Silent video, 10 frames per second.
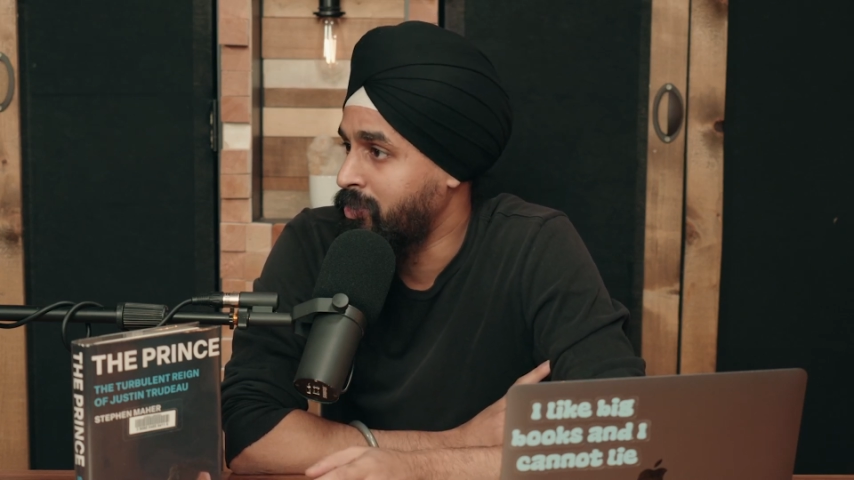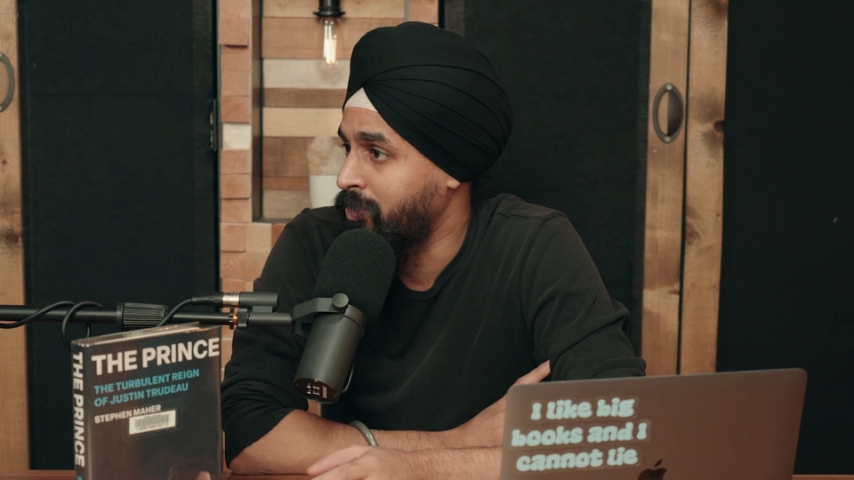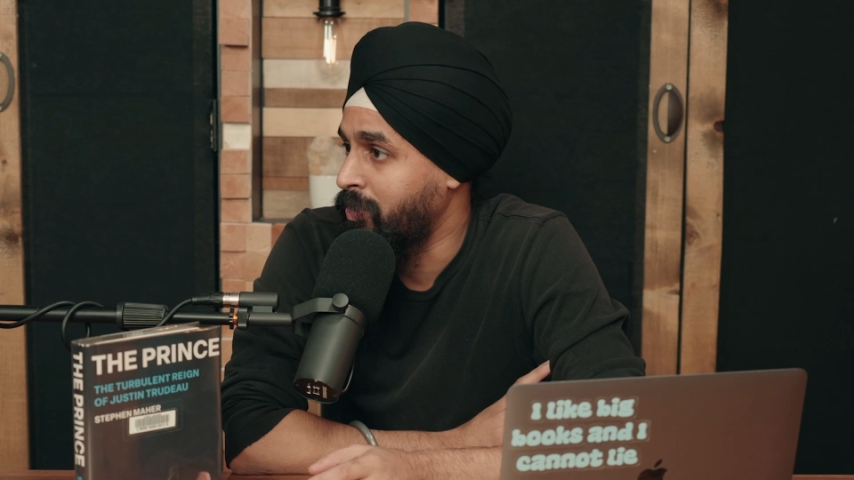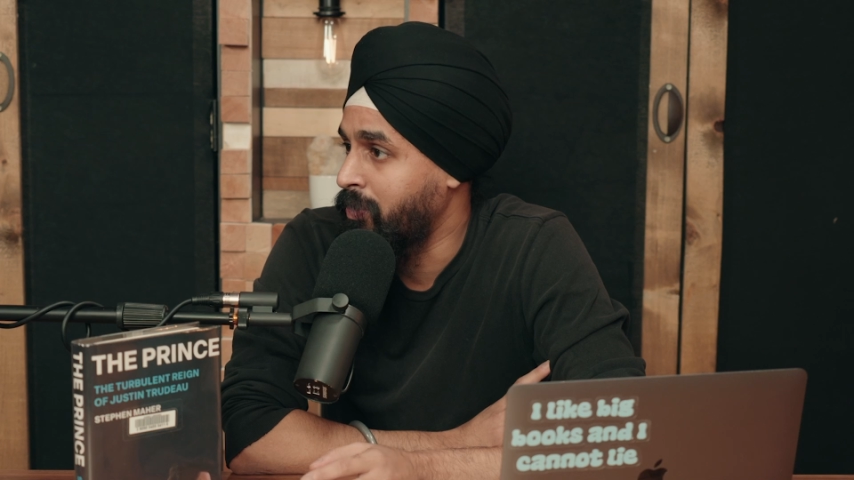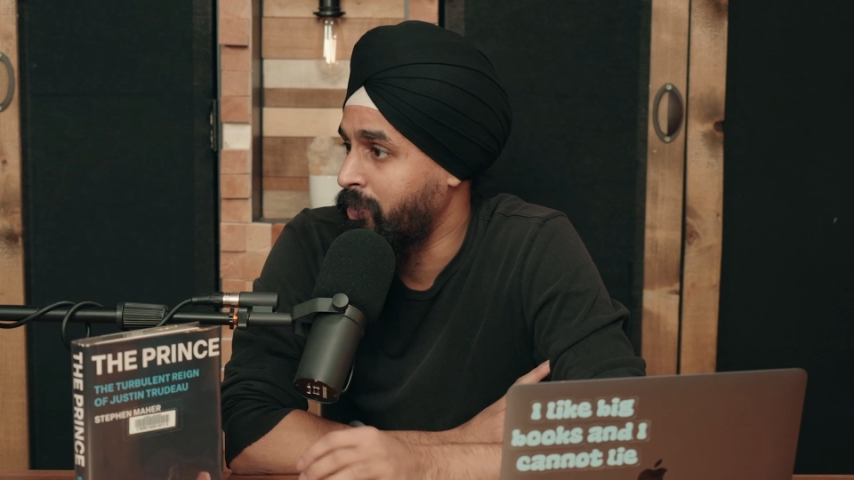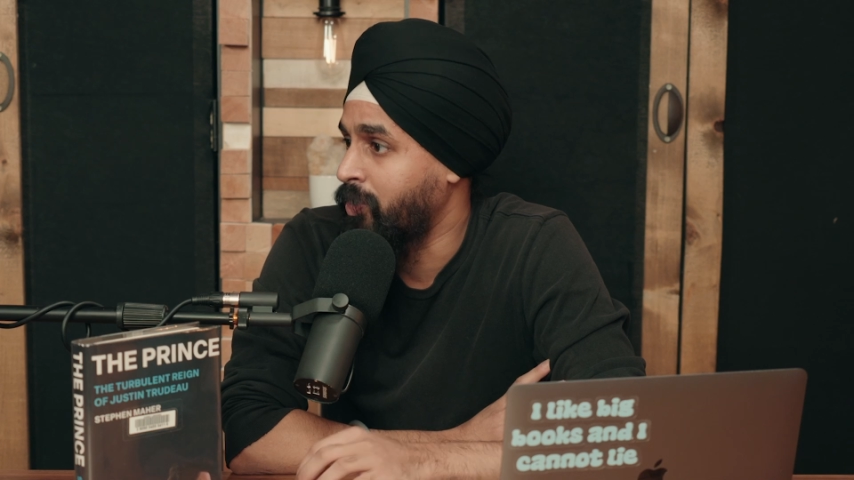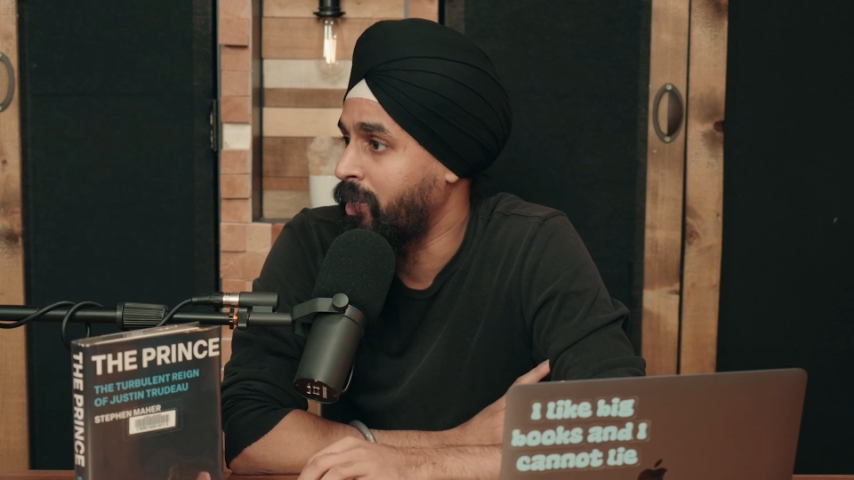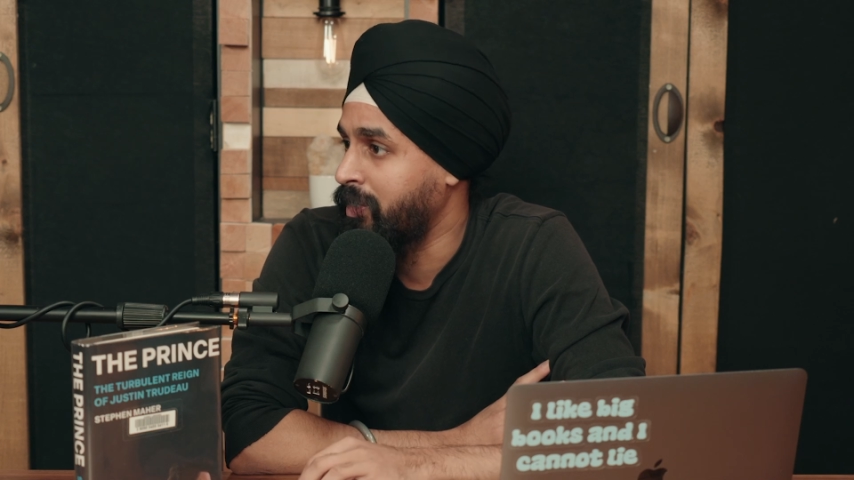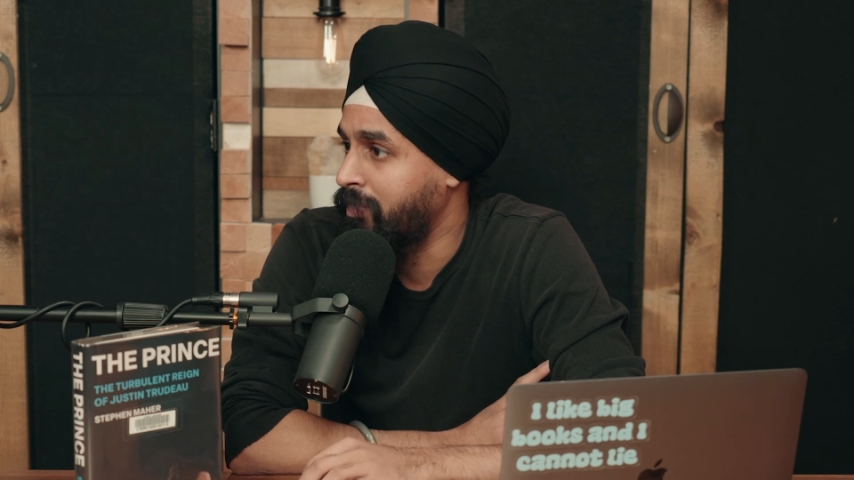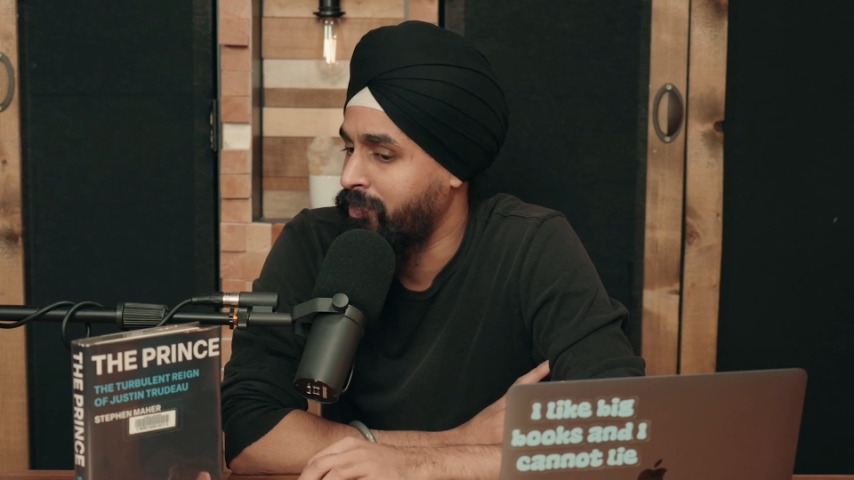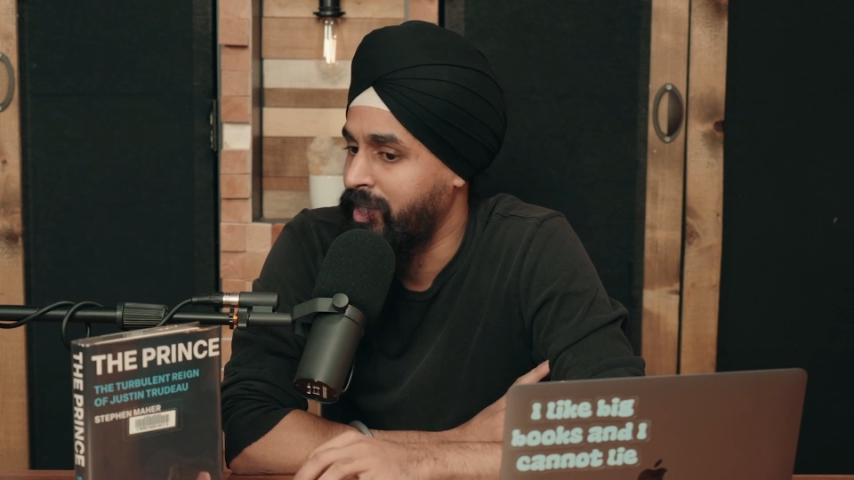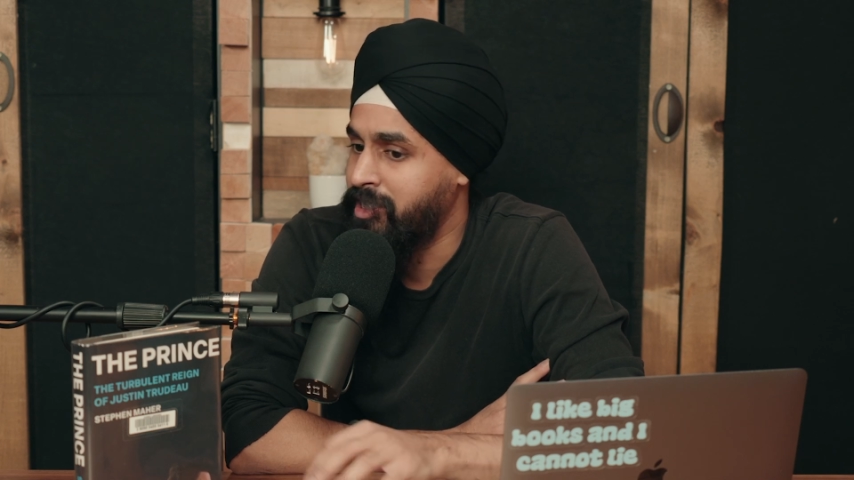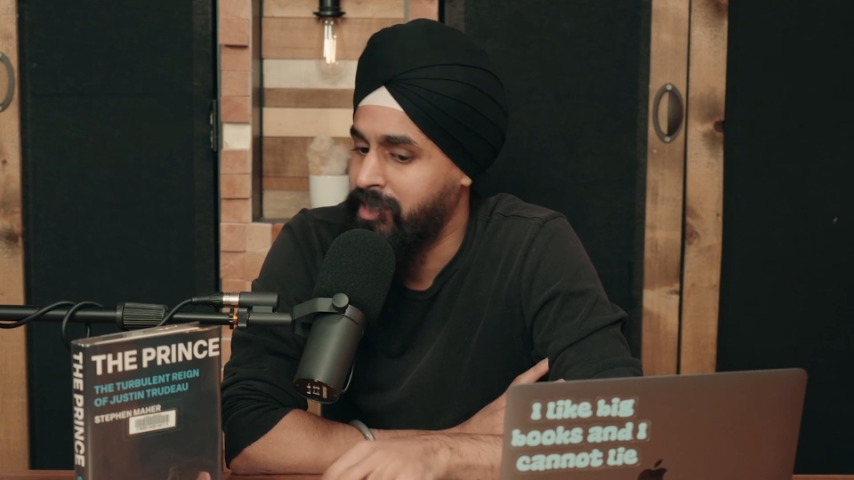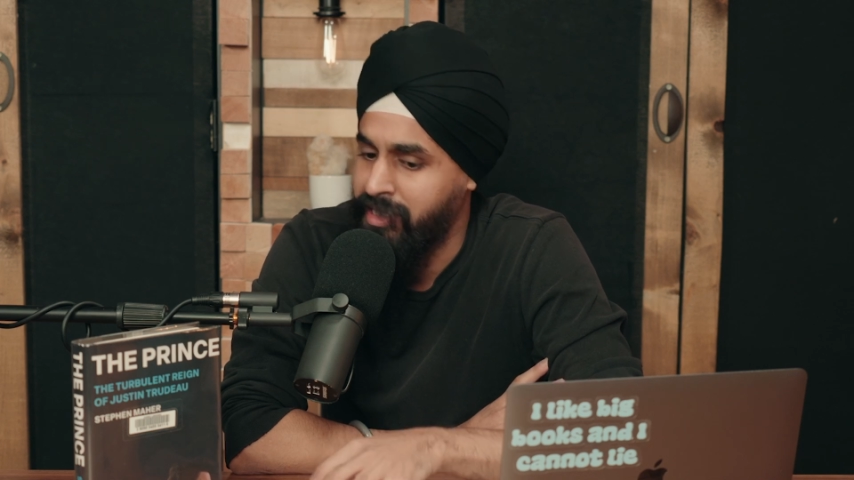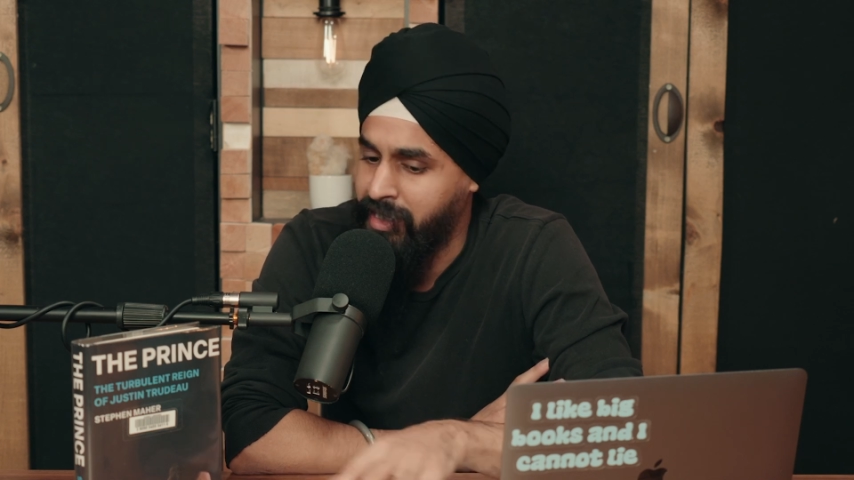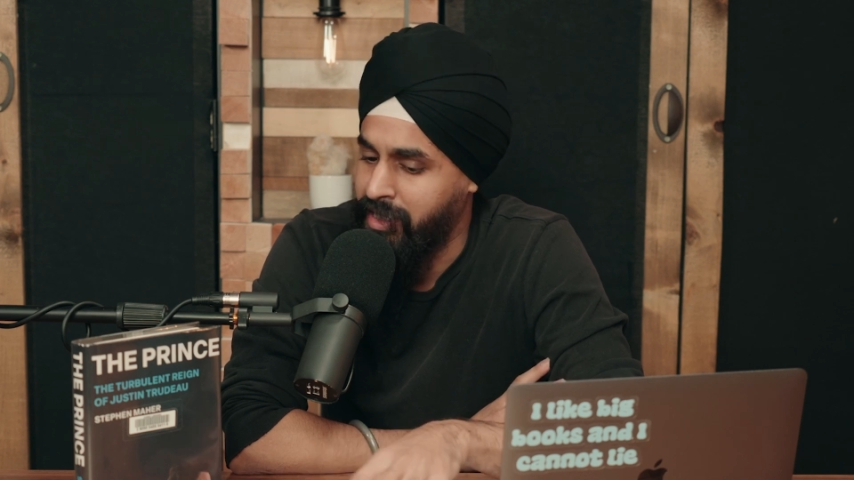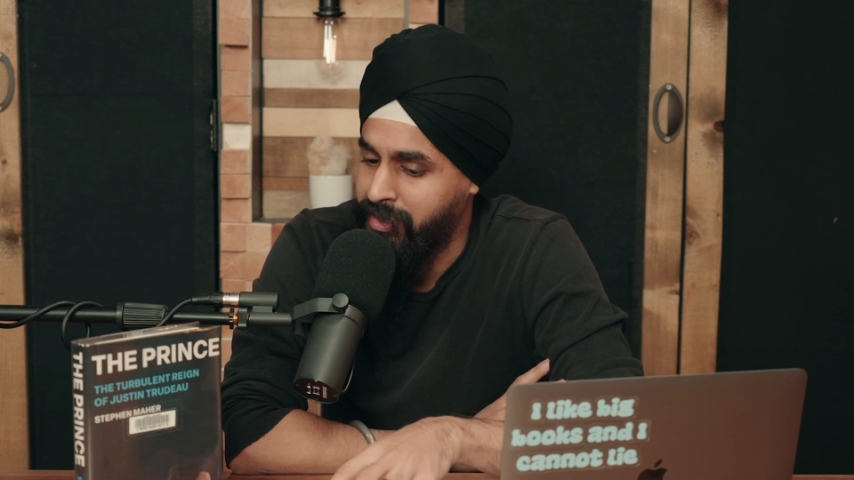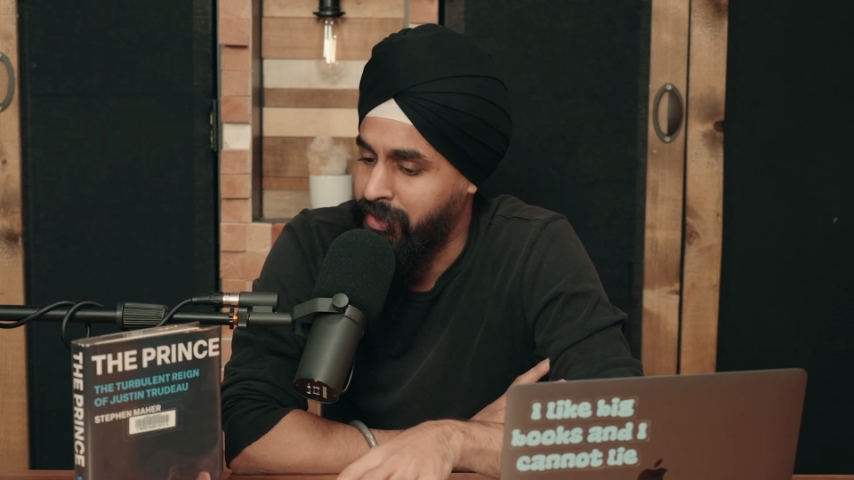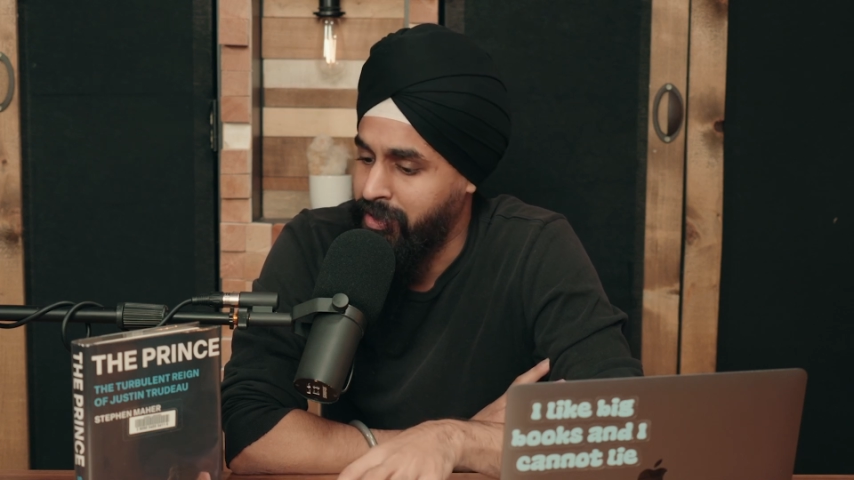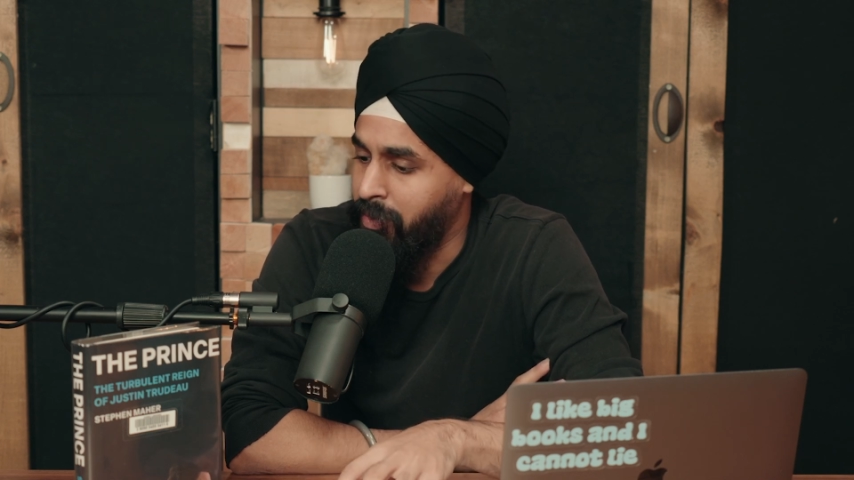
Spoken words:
Trudeau regarding inflation, and then,